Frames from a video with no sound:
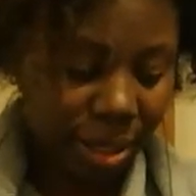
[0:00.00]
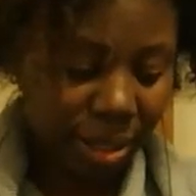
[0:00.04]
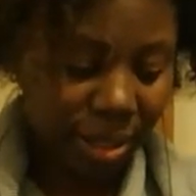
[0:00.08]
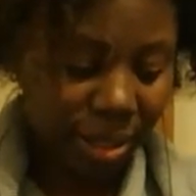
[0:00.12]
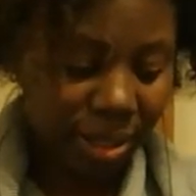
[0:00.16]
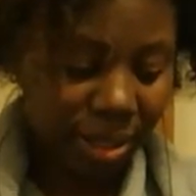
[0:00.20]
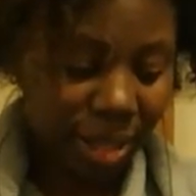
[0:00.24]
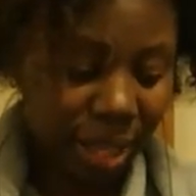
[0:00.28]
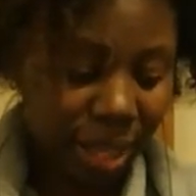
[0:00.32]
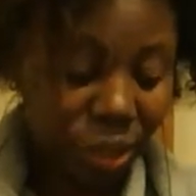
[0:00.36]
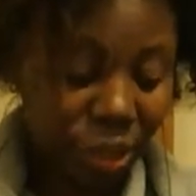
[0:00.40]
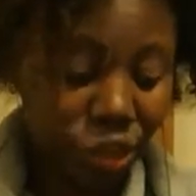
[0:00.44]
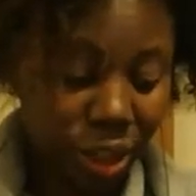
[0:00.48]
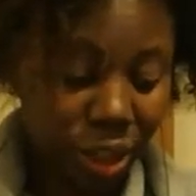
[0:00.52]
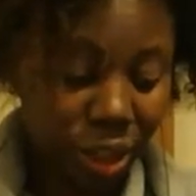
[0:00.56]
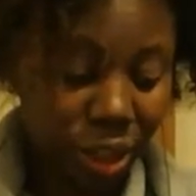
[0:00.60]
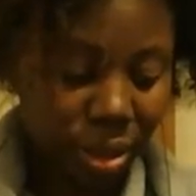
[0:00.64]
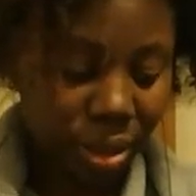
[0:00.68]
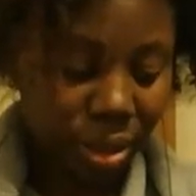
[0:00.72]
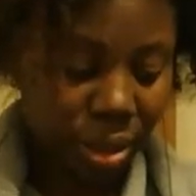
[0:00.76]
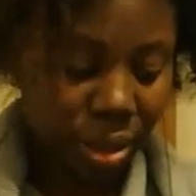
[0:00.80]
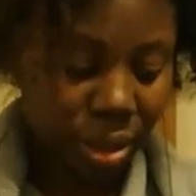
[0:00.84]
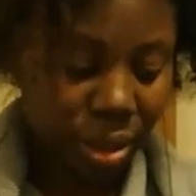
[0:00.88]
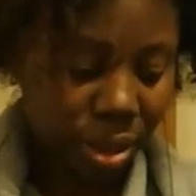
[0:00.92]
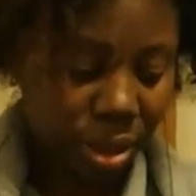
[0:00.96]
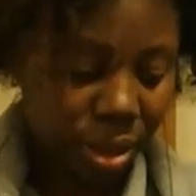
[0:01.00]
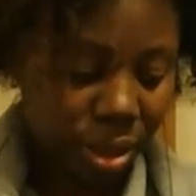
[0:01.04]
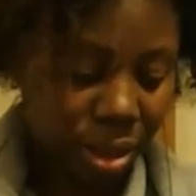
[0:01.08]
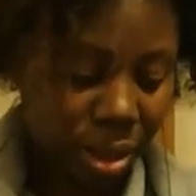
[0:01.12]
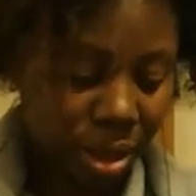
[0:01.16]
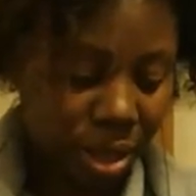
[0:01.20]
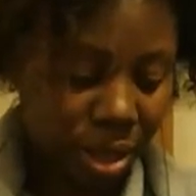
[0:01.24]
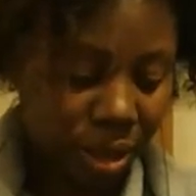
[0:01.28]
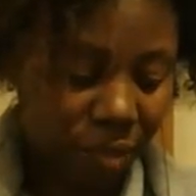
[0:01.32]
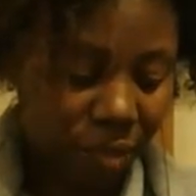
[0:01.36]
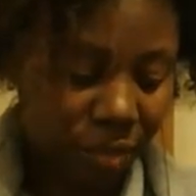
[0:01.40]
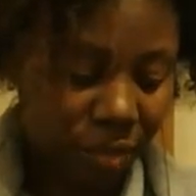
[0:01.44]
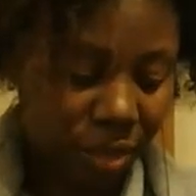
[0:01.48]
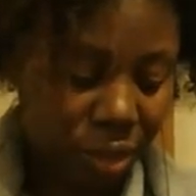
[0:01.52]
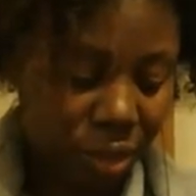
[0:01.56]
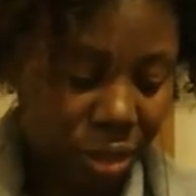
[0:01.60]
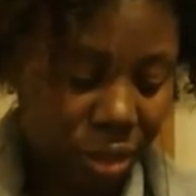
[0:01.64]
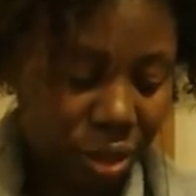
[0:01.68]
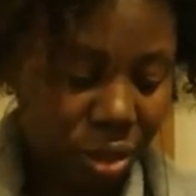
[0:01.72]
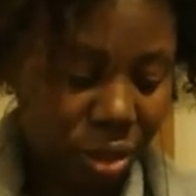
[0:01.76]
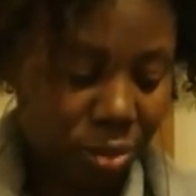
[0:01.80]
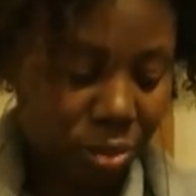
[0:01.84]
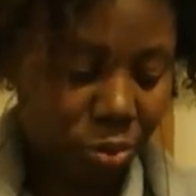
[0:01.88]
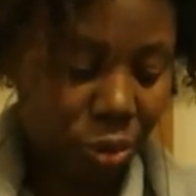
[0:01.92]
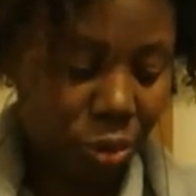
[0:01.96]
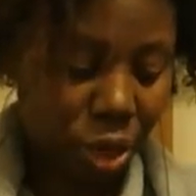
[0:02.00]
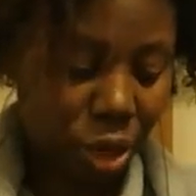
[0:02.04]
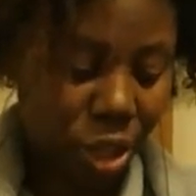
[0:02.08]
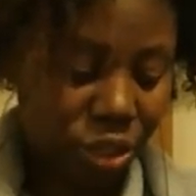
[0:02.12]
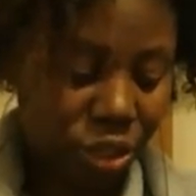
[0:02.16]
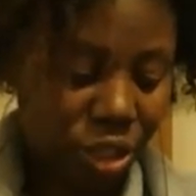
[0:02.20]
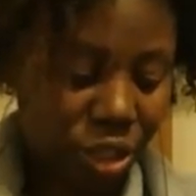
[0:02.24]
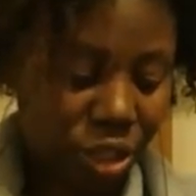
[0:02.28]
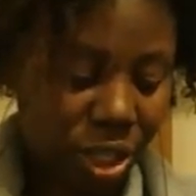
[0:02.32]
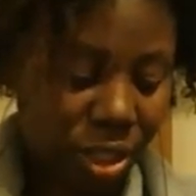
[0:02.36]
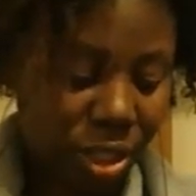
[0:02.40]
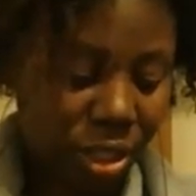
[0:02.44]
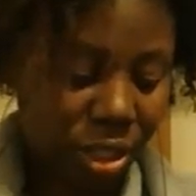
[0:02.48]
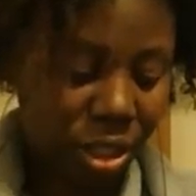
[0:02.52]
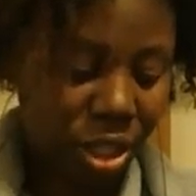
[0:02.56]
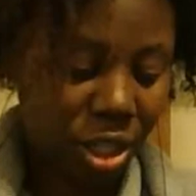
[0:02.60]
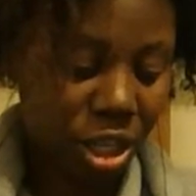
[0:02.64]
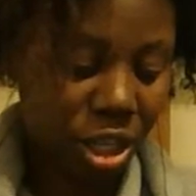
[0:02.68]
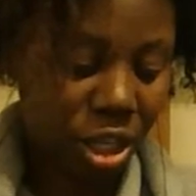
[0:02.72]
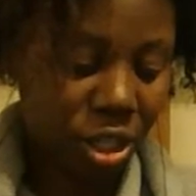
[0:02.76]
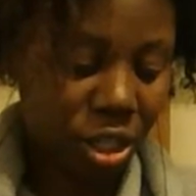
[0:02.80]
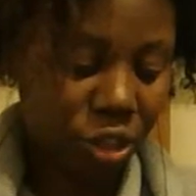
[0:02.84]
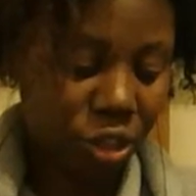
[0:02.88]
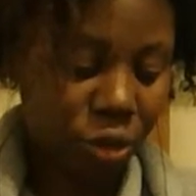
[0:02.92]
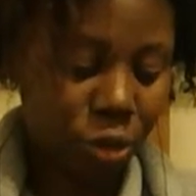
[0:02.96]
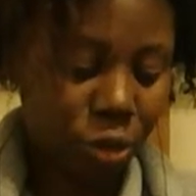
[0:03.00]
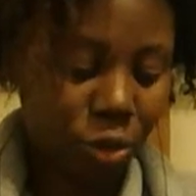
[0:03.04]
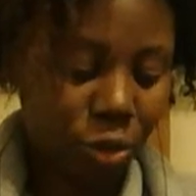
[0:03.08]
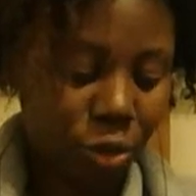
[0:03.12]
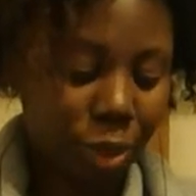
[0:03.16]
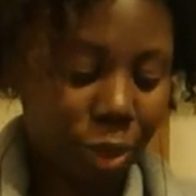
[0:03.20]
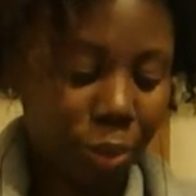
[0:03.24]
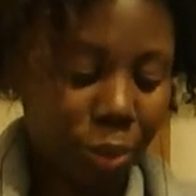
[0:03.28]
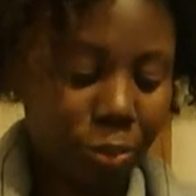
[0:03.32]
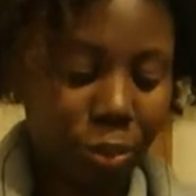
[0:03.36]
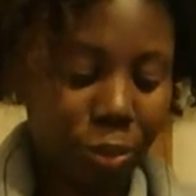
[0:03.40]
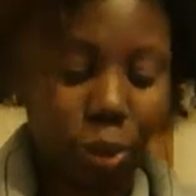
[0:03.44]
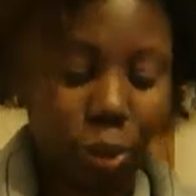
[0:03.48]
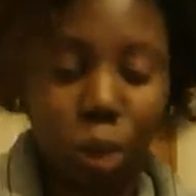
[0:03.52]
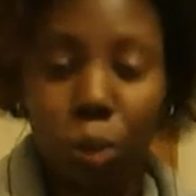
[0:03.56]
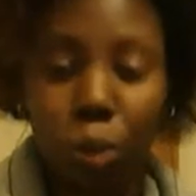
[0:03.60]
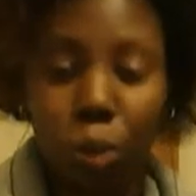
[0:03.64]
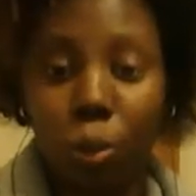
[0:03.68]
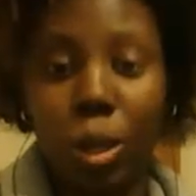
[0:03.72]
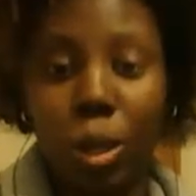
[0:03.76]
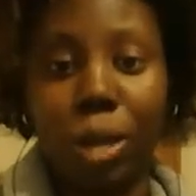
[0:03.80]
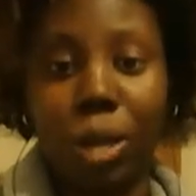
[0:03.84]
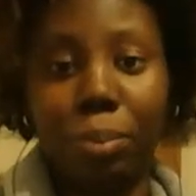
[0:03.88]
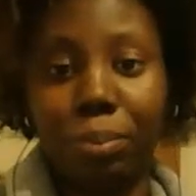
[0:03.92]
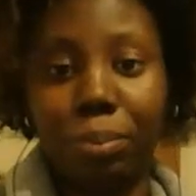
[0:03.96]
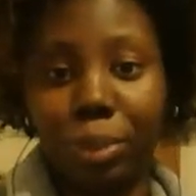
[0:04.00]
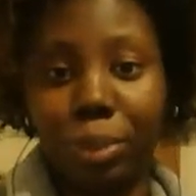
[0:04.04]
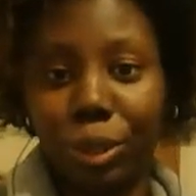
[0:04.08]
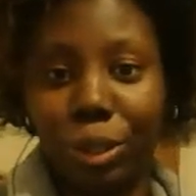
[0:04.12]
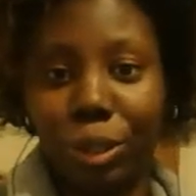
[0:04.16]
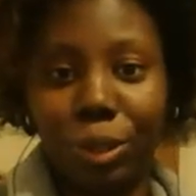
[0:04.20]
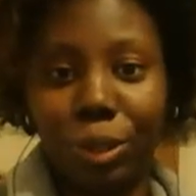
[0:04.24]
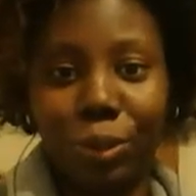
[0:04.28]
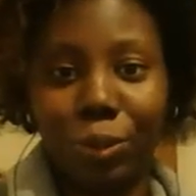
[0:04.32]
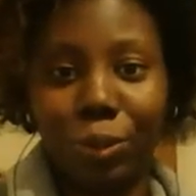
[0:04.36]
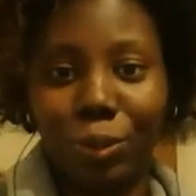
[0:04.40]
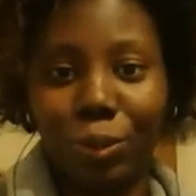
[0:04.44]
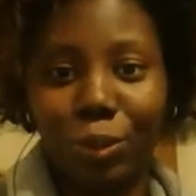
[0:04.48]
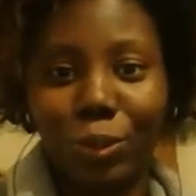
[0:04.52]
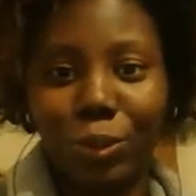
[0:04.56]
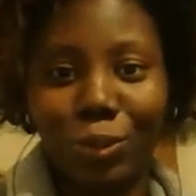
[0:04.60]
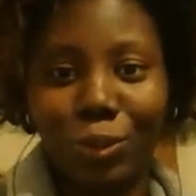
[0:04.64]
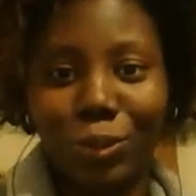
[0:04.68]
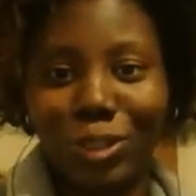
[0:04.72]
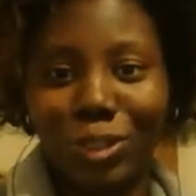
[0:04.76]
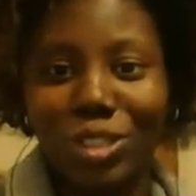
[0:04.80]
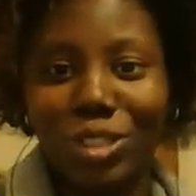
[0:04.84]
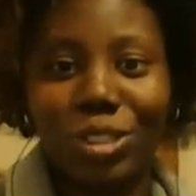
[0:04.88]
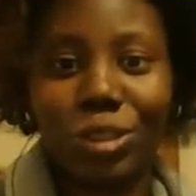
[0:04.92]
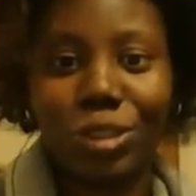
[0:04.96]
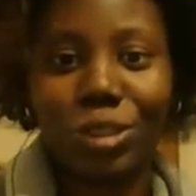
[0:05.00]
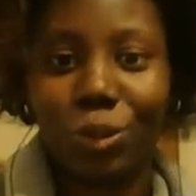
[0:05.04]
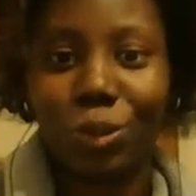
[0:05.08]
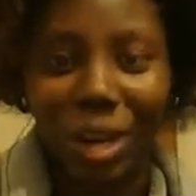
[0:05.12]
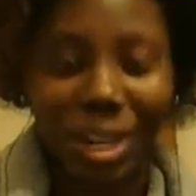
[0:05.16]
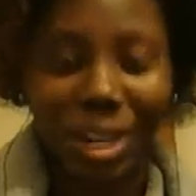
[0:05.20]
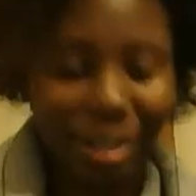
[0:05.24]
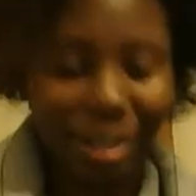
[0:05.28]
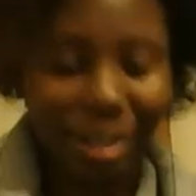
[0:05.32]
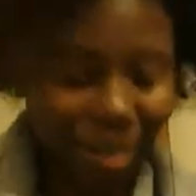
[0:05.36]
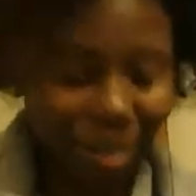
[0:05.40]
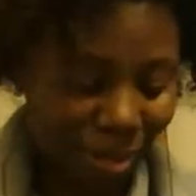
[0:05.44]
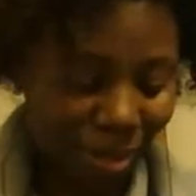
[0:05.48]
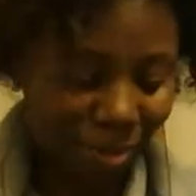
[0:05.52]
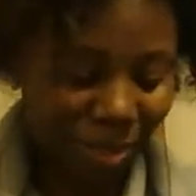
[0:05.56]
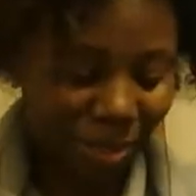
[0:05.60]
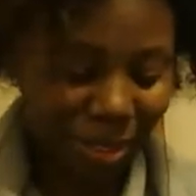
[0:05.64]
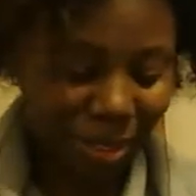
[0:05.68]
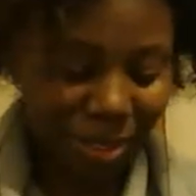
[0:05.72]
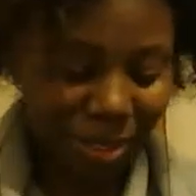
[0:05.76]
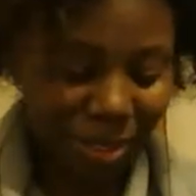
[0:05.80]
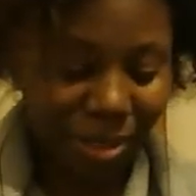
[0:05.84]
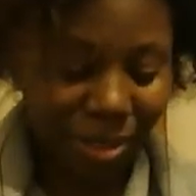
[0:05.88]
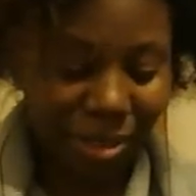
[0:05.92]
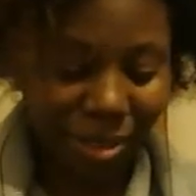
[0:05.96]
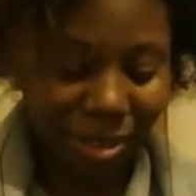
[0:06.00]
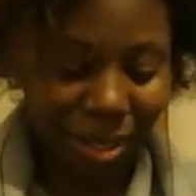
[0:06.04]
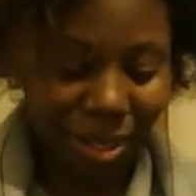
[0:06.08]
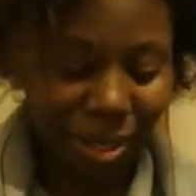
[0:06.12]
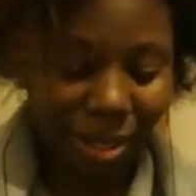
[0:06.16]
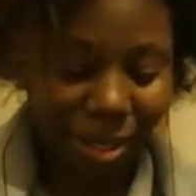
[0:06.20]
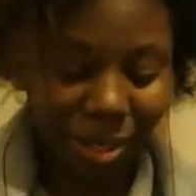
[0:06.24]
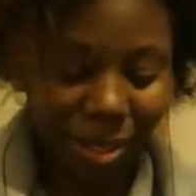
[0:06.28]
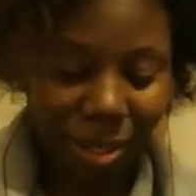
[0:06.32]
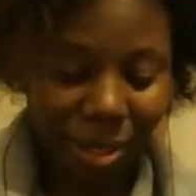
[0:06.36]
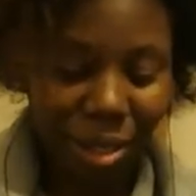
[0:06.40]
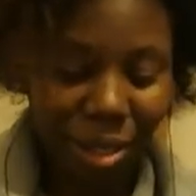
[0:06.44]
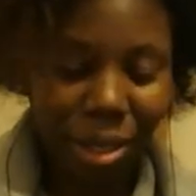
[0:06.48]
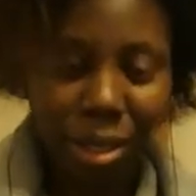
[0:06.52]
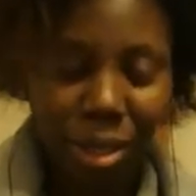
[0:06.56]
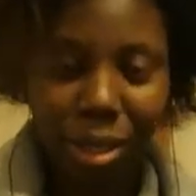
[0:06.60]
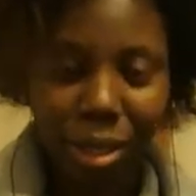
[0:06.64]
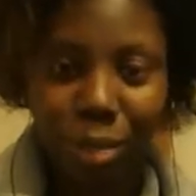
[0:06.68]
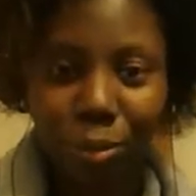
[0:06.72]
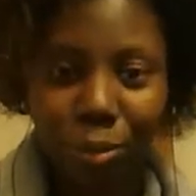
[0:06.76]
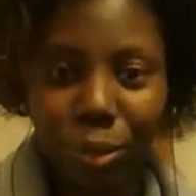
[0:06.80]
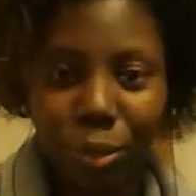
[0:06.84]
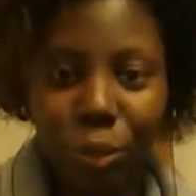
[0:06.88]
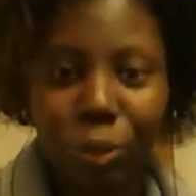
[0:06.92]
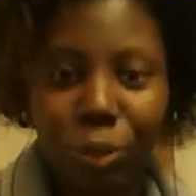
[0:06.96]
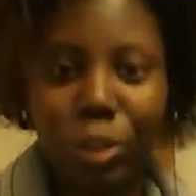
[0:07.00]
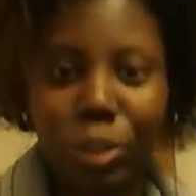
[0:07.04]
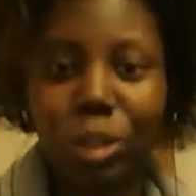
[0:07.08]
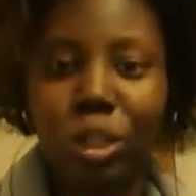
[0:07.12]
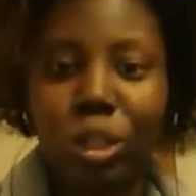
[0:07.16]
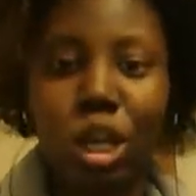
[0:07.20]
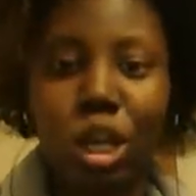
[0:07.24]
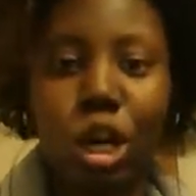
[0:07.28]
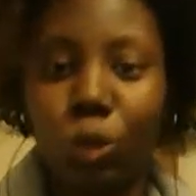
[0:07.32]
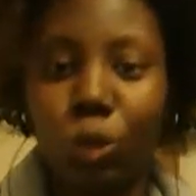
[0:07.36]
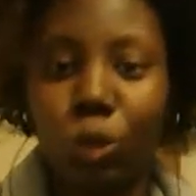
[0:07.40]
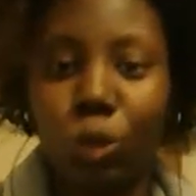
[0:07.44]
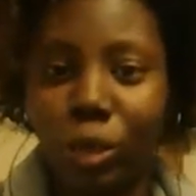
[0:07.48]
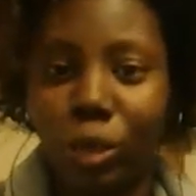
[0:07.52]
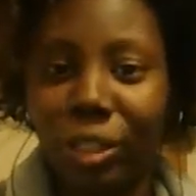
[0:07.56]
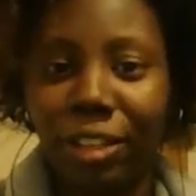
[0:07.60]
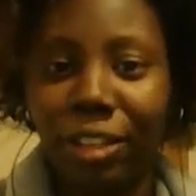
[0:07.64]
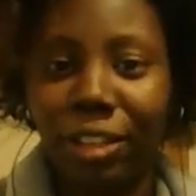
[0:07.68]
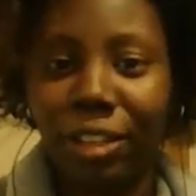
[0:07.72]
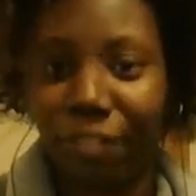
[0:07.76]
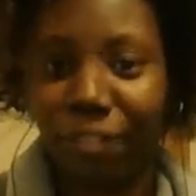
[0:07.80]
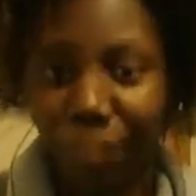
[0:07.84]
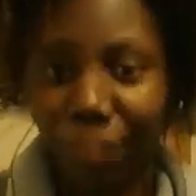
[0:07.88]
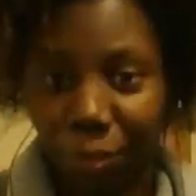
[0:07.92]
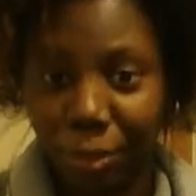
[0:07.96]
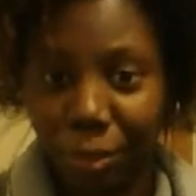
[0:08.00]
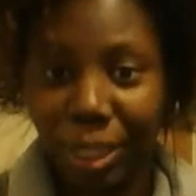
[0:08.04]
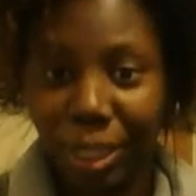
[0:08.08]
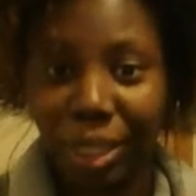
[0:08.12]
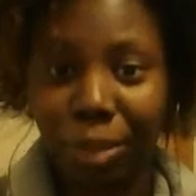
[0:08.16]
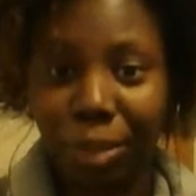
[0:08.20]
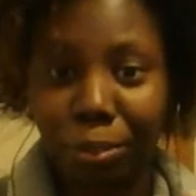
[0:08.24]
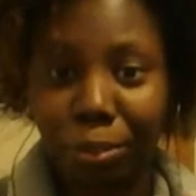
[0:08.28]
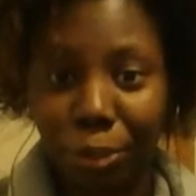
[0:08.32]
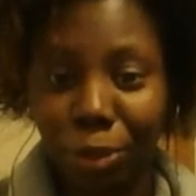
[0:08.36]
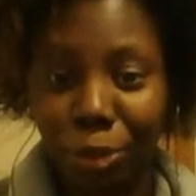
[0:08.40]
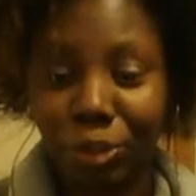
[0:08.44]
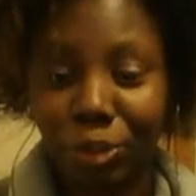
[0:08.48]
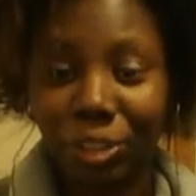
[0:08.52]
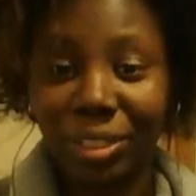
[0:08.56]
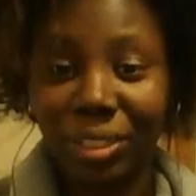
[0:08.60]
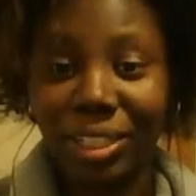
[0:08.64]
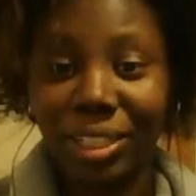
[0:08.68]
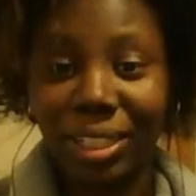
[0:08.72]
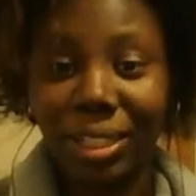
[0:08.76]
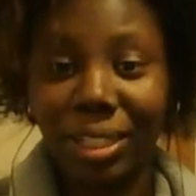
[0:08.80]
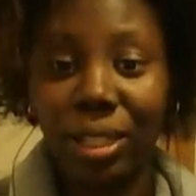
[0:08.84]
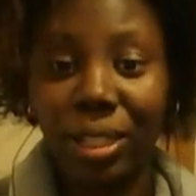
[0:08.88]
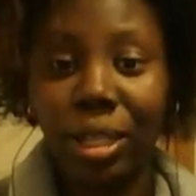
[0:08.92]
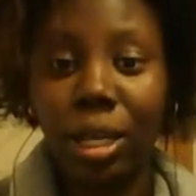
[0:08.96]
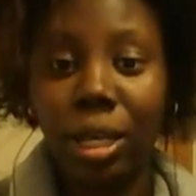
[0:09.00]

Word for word: section of this project. So it'll be blue on blue, which is great because blue is totally, for me personally,